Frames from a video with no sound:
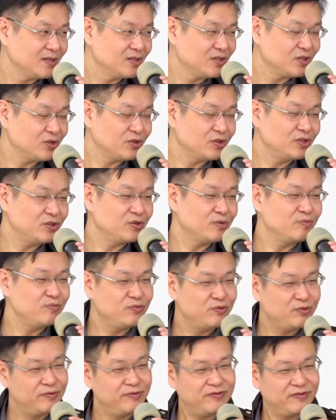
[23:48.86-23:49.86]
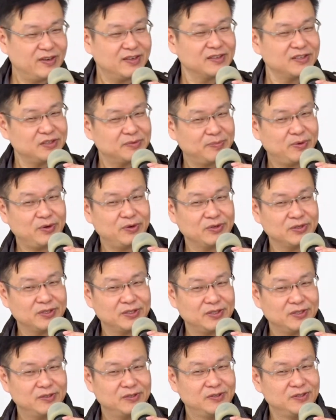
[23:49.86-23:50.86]
So you need to move from this point
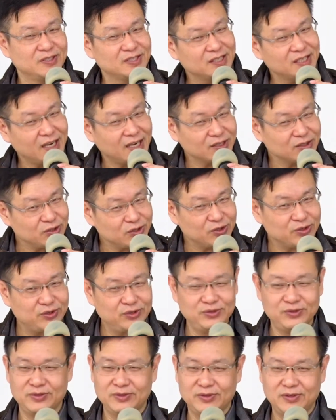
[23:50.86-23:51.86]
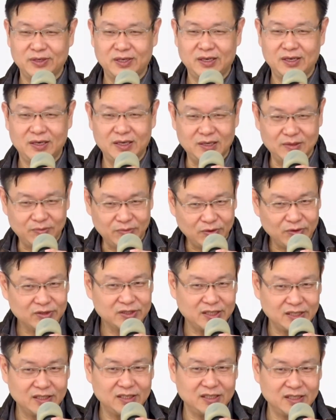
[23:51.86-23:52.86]
down to a more
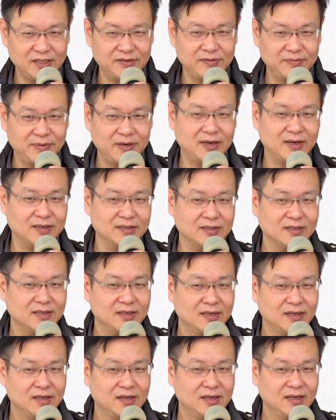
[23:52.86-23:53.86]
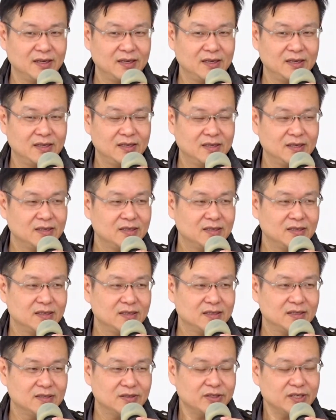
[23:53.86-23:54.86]
sensitive part.
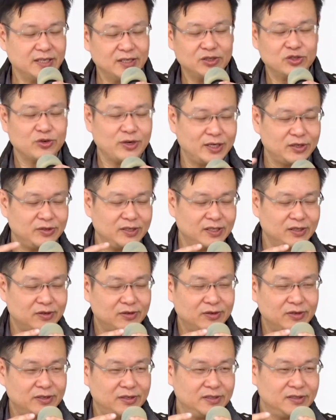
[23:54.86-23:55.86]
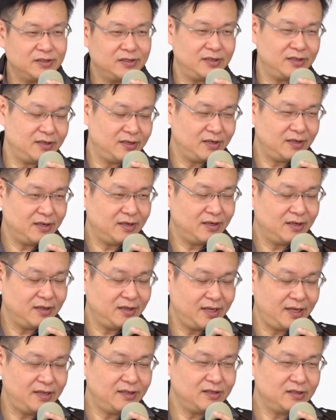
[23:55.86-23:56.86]
So you can try to increase the
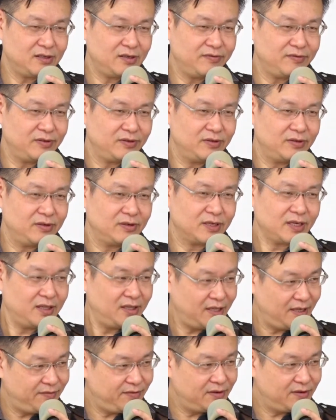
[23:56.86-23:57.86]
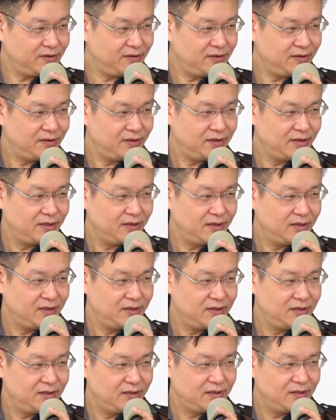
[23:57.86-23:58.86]
length of your cantilever
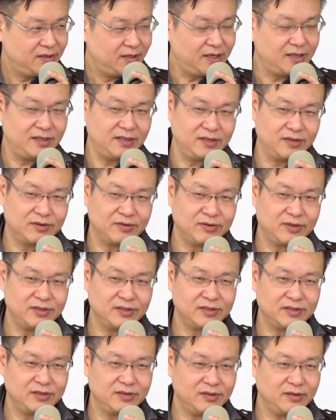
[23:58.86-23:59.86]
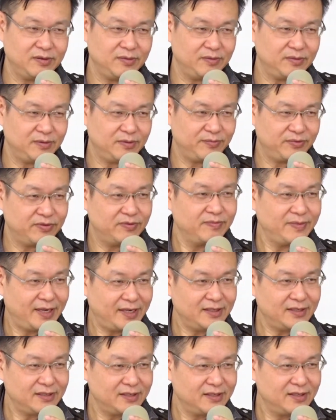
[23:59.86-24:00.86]
and increase your proof
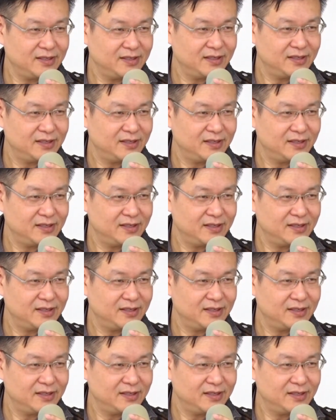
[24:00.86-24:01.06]
mass,